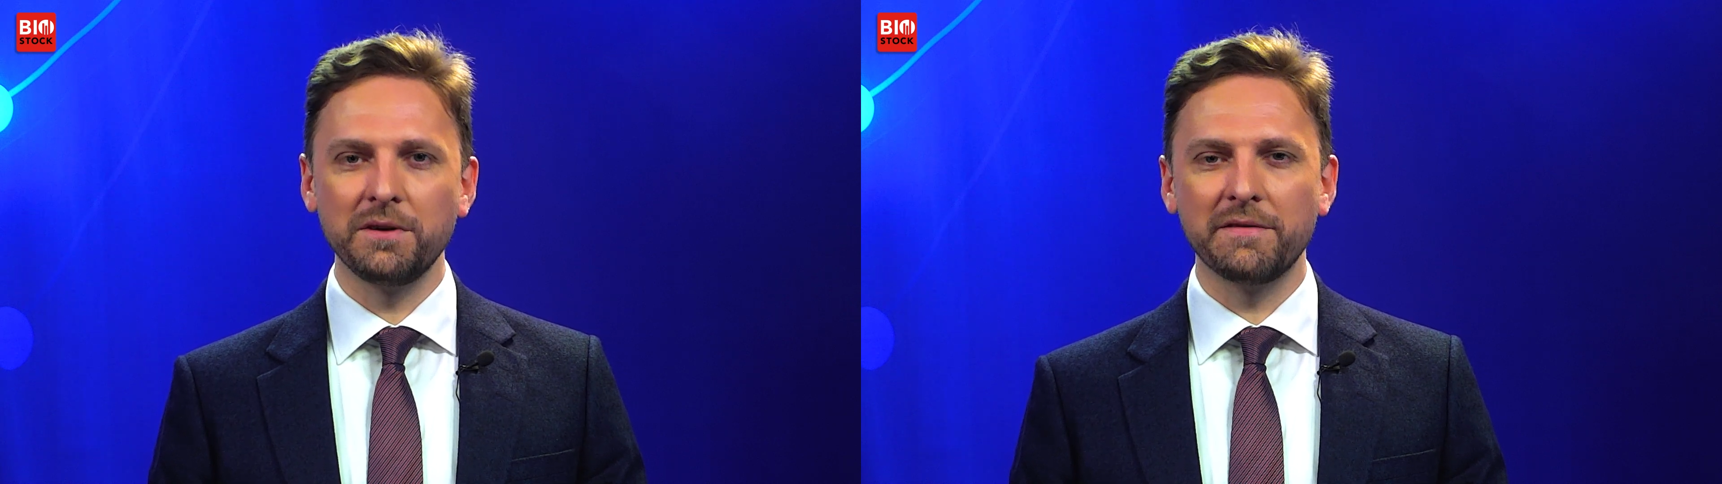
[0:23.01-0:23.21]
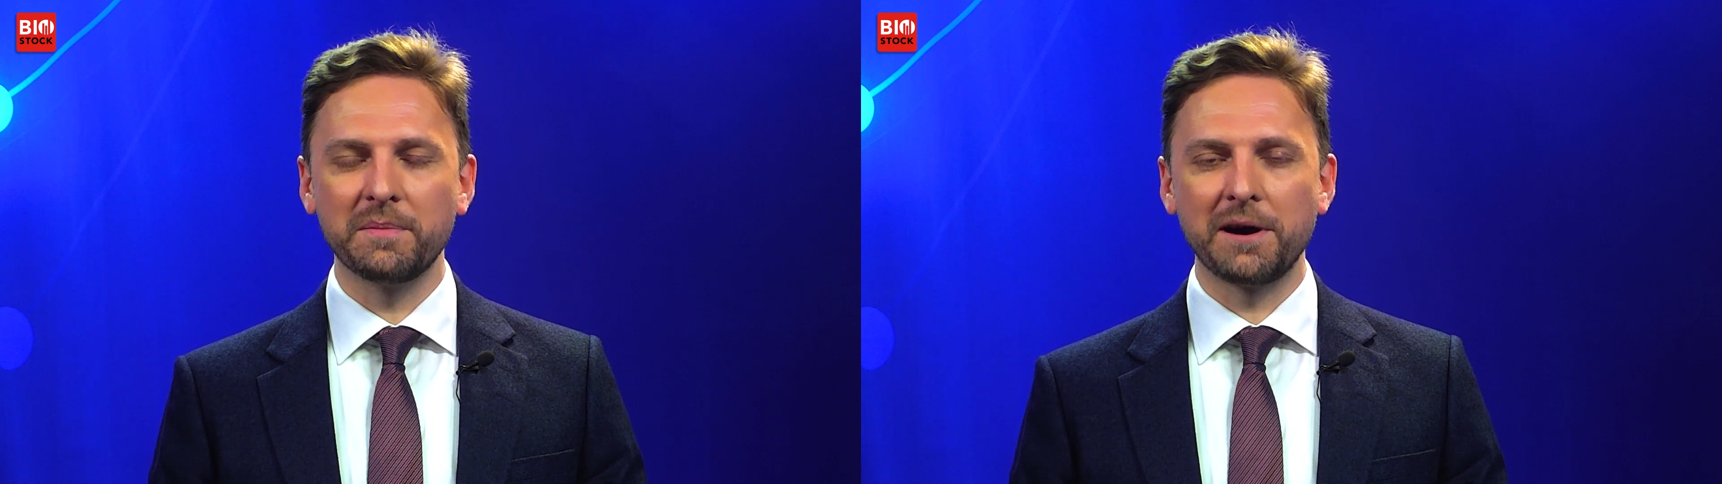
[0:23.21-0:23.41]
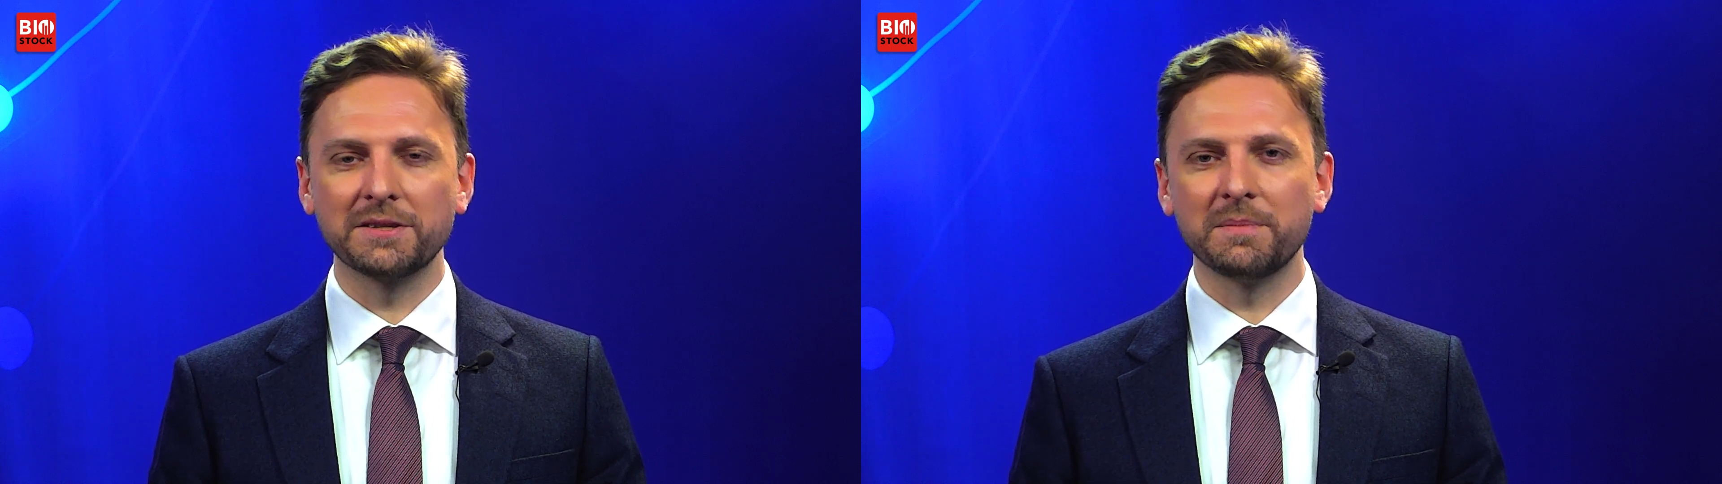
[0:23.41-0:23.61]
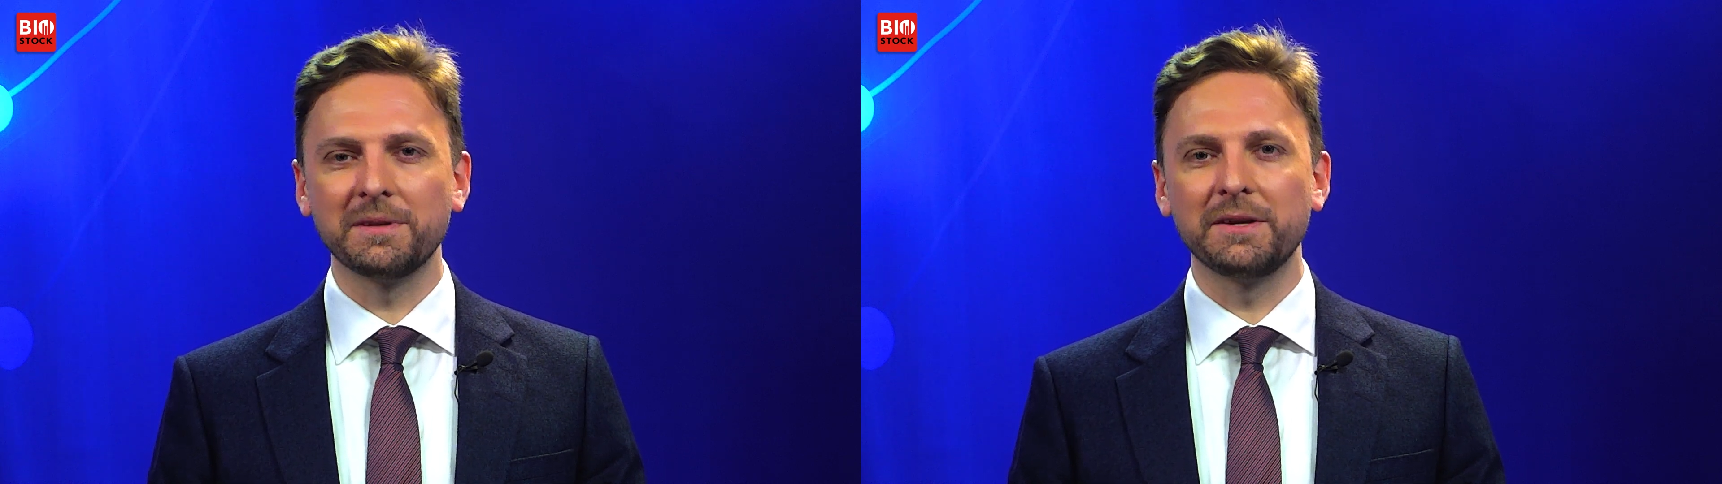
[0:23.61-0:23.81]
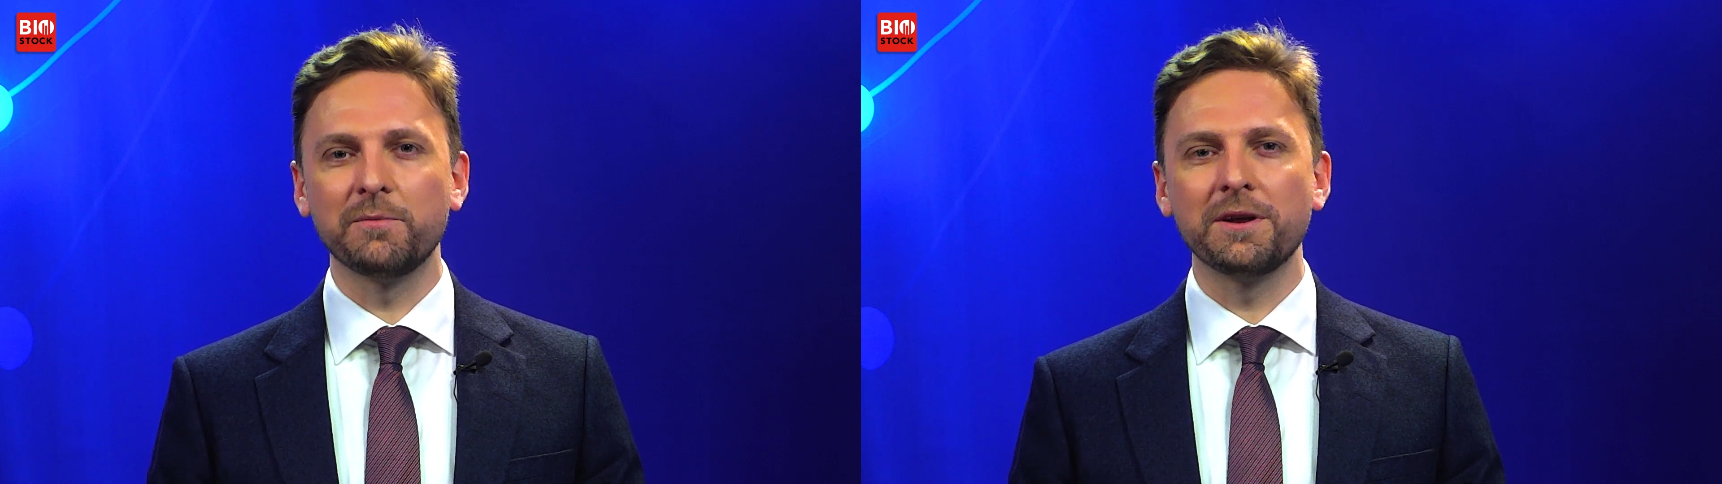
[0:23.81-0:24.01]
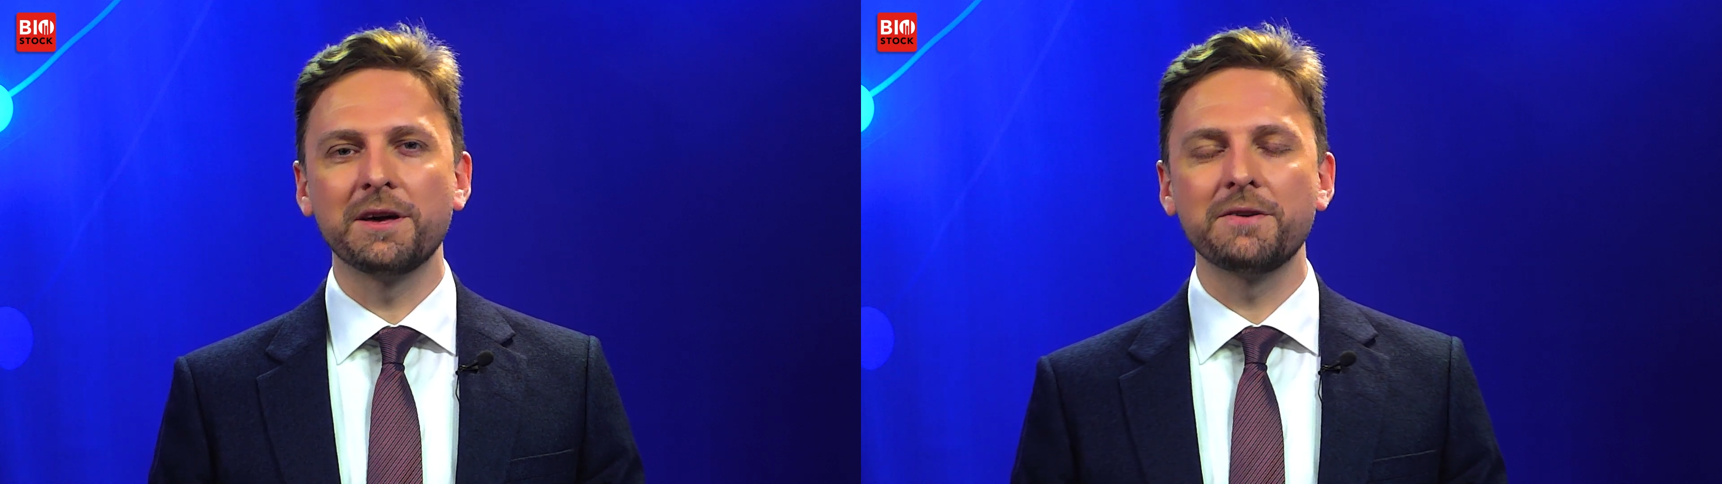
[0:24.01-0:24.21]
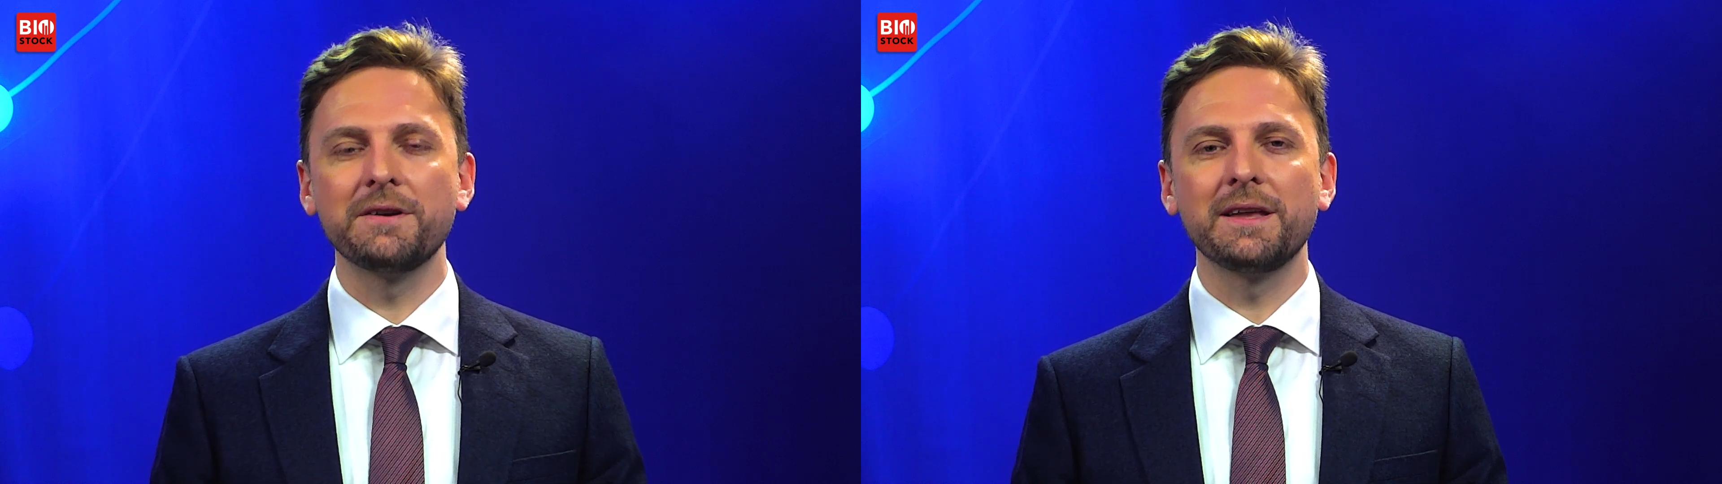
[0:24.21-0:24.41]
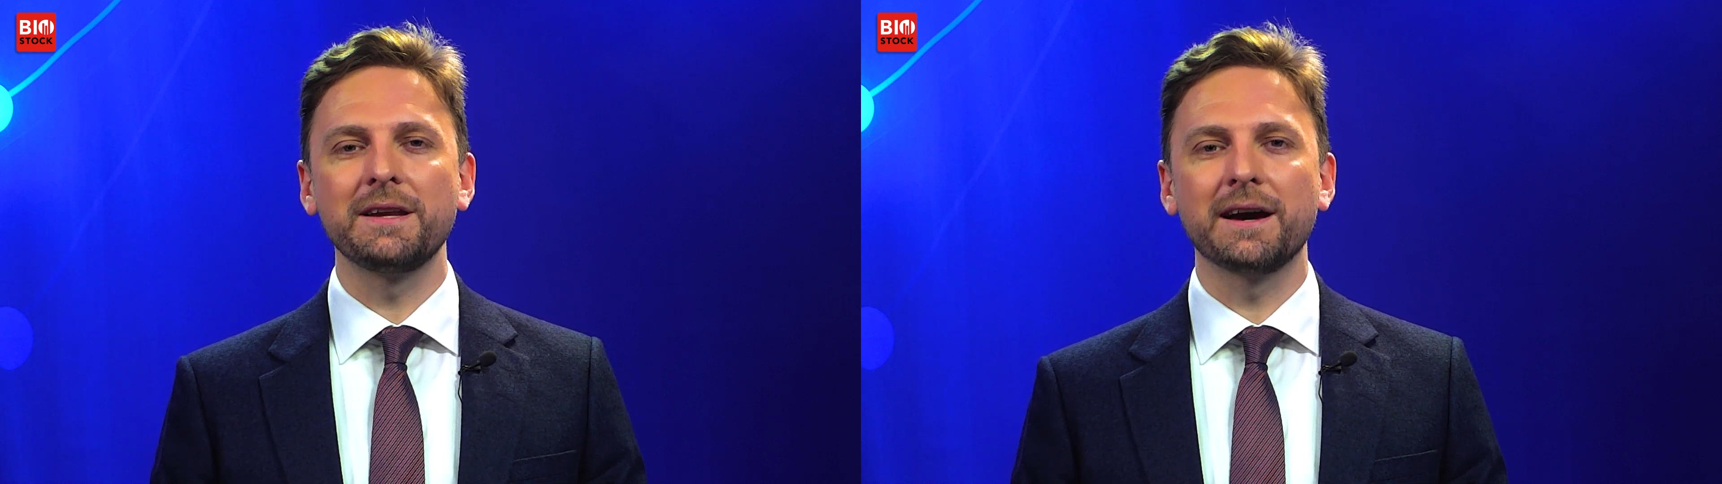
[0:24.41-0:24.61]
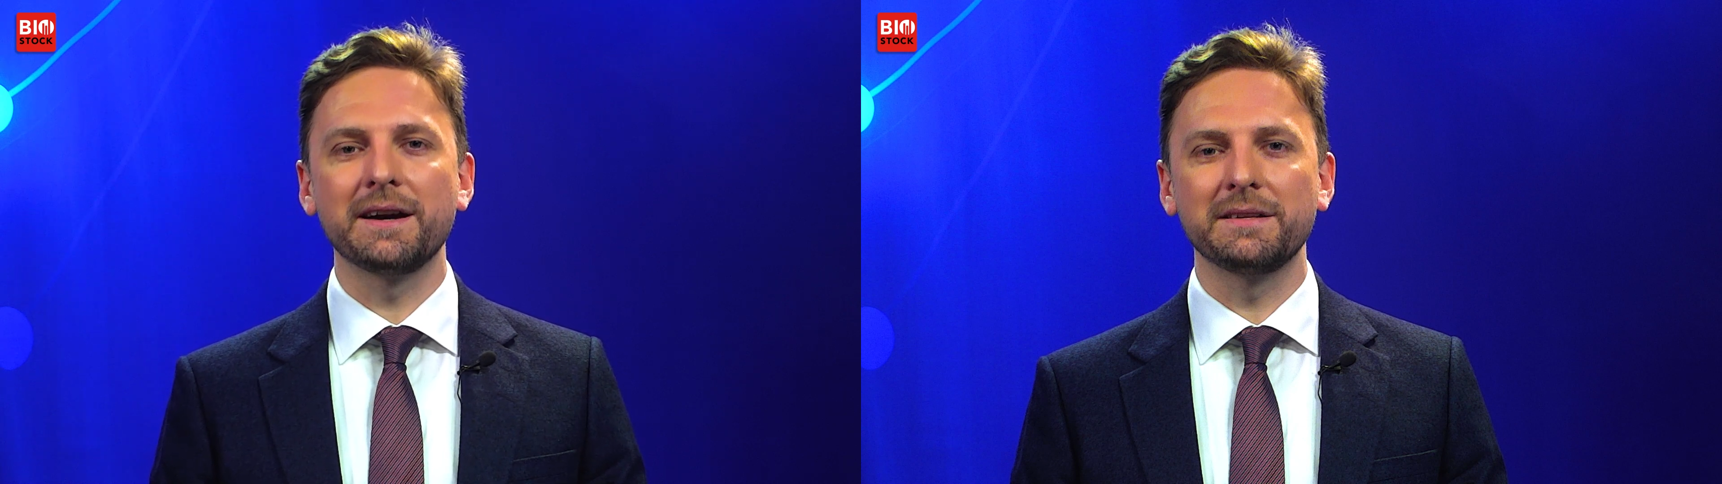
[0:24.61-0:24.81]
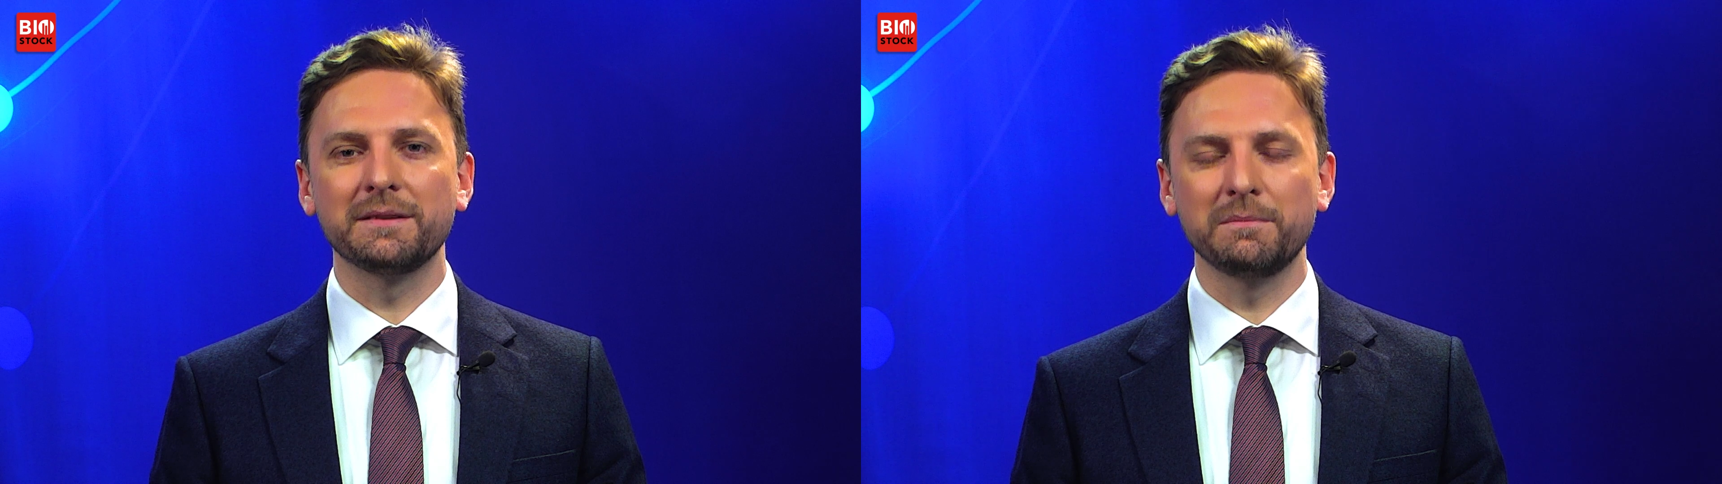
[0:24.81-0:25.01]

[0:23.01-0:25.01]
of approximately 199